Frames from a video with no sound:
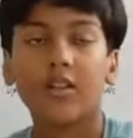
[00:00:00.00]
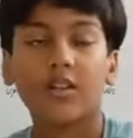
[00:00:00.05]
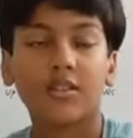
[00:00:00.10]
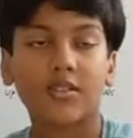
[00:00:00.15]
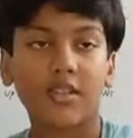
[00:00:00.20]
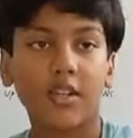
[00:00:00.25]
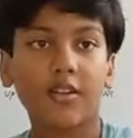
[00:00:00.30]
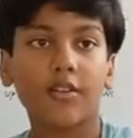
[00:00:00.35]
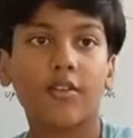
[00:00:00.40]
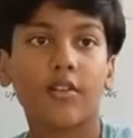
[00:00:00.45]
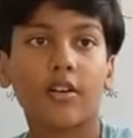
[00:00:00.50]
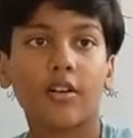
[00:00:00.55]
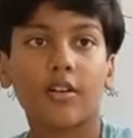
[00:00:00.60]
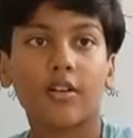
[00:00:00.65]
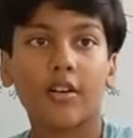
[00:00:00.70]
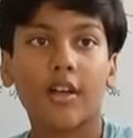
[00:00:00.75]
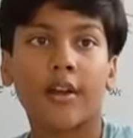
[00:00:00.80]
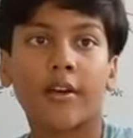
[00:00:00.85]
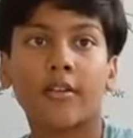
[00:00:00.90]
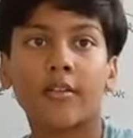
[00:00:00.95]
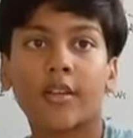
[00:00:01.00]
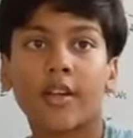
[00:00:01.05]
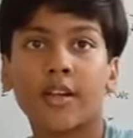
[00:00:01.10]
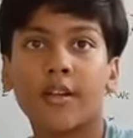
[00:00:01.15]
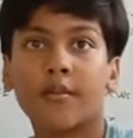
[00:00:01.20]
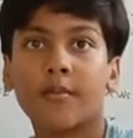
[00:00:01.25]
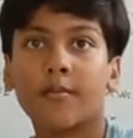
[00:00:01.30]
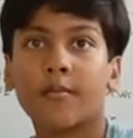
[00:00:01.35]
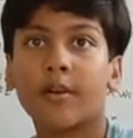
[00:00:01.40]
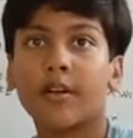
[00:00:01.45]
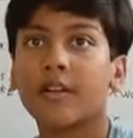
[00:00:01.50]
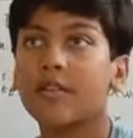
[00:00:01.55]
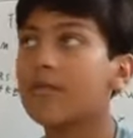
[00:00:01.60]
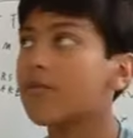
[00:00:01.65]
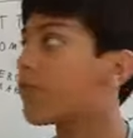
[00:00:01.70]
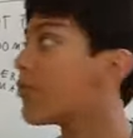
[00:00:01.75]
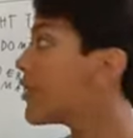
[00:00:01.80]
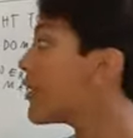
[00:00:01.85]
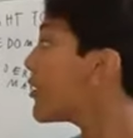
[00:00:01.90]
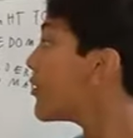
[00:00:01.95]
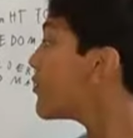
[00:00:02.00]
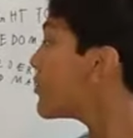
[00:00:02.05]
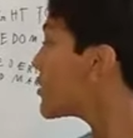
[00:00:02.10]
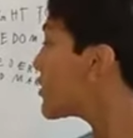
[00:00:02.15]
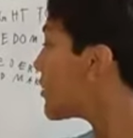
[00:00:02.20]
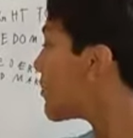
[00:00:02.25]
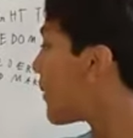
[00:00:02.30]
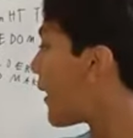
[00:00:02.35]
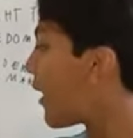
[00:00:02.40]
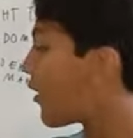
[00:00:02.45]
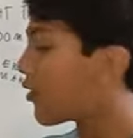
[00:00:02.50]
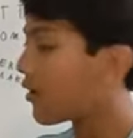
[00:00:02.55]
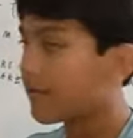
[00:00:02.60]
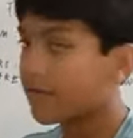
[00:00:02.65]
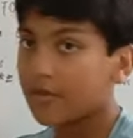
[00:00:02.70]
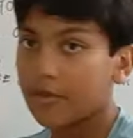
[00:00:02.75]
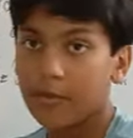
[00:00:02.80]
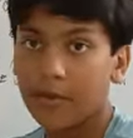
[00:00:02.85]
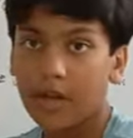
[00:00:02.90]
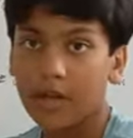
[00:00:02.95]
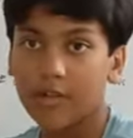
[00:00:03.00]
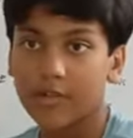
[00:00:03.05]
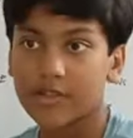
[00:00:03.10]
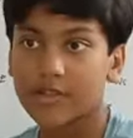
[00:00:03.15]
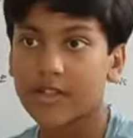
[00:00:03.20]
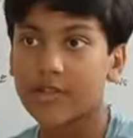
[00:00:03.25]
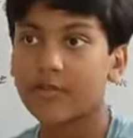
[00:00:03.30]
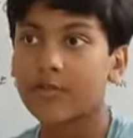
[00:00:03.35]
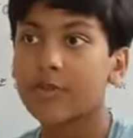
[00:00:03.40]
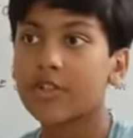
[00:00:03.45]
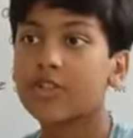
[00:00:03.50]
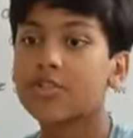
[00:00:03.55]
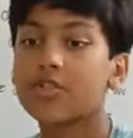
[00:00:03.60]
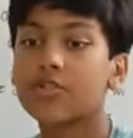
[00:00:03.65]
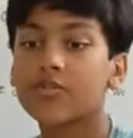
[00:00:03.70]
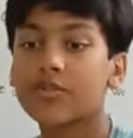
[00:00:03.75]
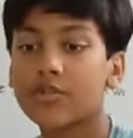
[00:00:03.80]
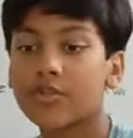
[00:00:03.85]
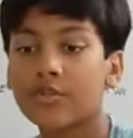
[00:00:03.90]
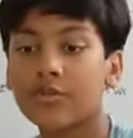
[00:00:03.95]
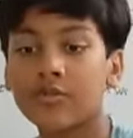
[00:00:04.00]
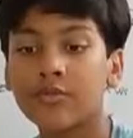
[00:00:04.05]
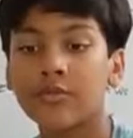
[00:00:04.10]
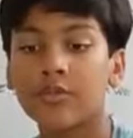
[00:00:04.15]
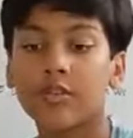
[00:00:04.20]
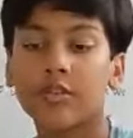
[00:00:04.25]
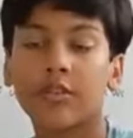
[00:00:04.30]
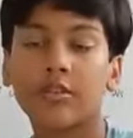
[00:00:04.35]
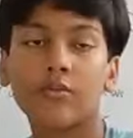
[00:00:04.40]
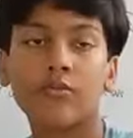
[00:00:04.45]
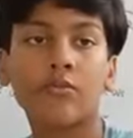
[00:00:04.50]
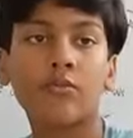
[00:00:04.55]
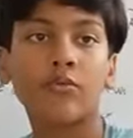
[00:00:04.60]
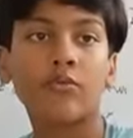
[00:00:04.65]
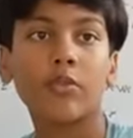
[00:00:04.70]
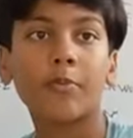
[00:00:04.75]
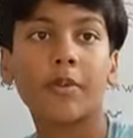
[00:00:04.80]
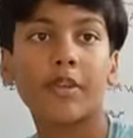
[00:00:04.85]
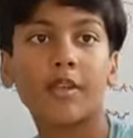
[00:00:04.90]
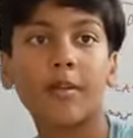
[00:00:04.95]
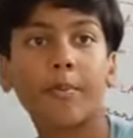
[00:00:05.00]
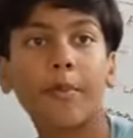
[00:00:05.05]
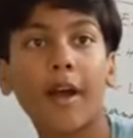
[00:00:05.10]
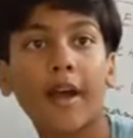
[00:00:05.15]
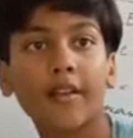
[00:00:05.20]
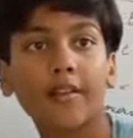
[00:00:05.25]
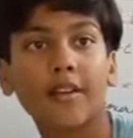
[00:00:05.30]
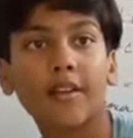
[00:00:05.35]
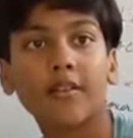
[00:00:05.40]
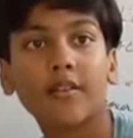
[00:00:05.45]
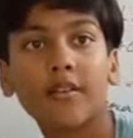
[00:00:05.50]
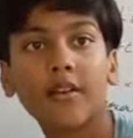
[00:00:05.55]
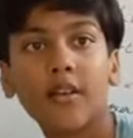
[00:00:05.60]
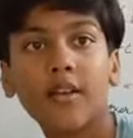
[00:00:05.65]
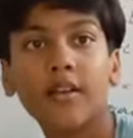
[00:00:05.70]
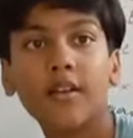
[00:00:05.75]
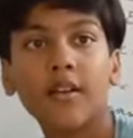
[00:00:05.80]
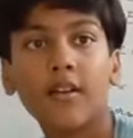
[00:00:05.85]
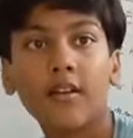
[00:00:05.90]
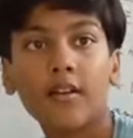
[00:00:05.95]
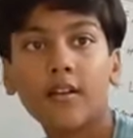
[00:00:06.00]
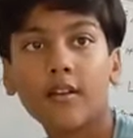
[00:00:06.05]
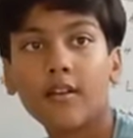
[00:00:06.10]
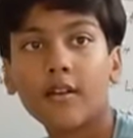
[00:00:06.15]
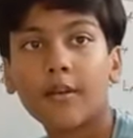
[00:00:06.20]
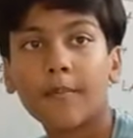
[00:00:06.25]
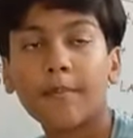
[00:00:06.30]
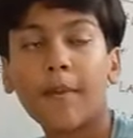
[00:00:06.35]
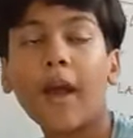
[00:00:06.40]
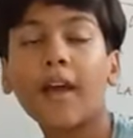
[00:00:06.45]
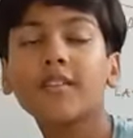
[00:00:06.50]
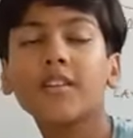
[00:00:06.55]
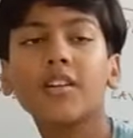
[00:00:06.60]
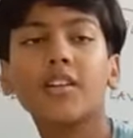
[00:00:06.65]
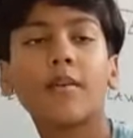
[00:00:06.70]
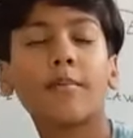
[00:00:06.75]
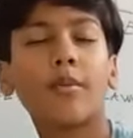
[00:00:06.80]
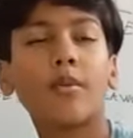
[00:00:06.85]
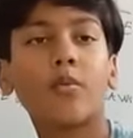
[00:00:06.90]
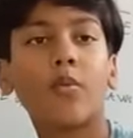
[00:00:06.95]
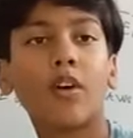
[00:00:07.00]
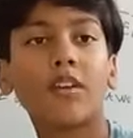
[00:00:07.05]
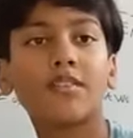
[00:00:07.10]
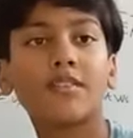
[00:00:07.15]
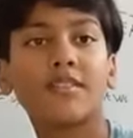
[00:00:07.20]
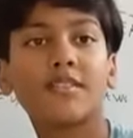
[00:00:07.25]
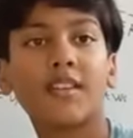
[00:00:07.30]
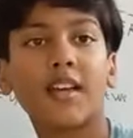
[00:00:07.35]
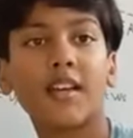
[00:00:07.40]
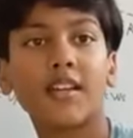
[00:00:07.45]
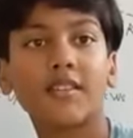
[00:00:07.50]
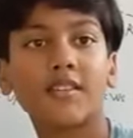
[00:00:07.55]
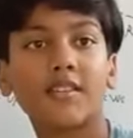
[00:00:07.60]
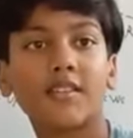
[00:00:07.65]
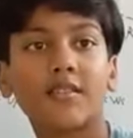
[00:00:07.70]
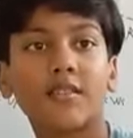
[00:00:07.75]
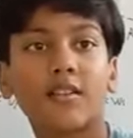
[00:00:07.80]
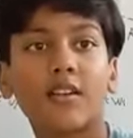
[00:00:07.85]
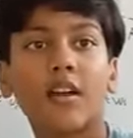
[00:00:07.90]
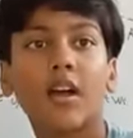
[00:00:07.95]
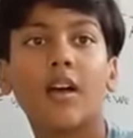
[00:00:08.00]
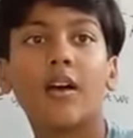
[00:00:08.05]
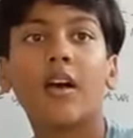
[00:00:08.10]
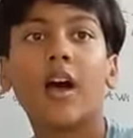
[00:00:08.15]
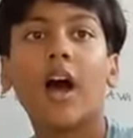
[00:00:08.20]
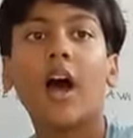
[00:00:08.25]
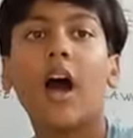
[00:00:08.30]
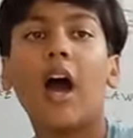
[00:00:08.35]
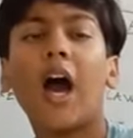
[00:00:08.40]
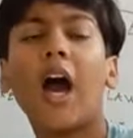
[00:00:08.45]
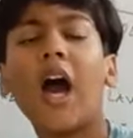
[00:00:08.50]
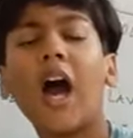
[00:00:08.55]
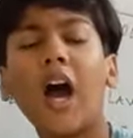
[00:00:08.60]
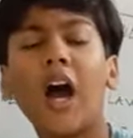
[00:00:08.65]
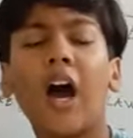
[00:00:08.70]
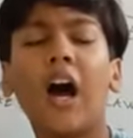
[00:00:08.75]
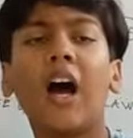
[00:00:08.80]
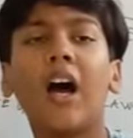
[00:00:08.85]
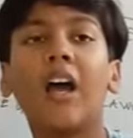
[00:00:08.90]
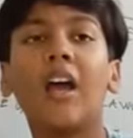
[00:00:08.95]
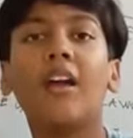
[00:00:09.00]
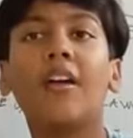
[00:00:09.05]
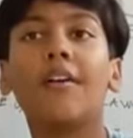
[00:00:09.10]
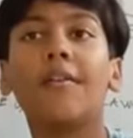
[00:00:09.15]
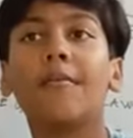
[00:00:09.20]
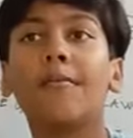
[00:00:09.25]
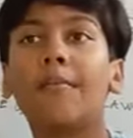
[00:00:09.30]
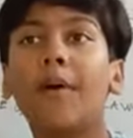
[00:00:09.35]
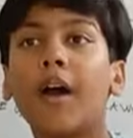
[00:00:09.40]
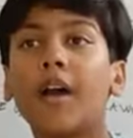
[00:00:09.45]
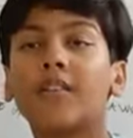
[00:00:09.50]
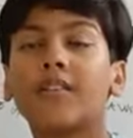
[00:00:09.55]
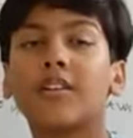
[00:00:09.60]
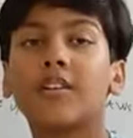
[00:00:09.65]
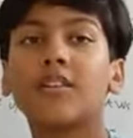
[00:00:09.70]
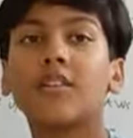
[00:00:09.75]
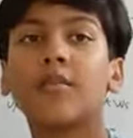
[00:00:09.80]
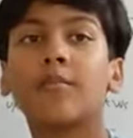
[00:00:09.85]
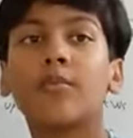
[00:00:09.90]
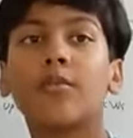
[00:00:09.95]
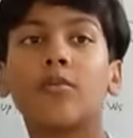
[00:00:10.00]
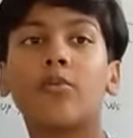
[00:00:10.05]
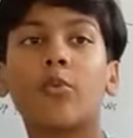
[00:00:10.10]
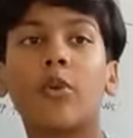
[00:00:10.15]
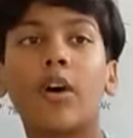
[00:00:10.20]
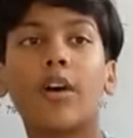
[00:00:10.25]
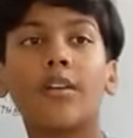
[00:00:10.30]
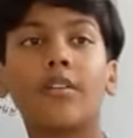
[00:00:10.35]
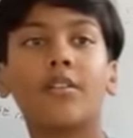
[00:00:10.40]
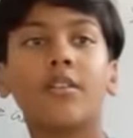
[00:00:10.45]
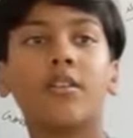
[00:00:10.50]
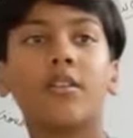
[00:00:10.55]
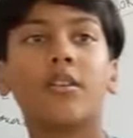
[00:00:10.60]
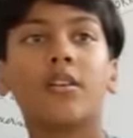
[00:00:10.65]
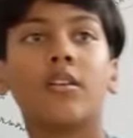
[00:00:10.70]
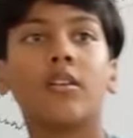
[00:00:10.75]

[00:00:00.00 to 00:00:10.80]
Say you're on an airlane, but we use the power of democracy. We choose who will be the pilot. Pilot number 1 says, pilot number 1,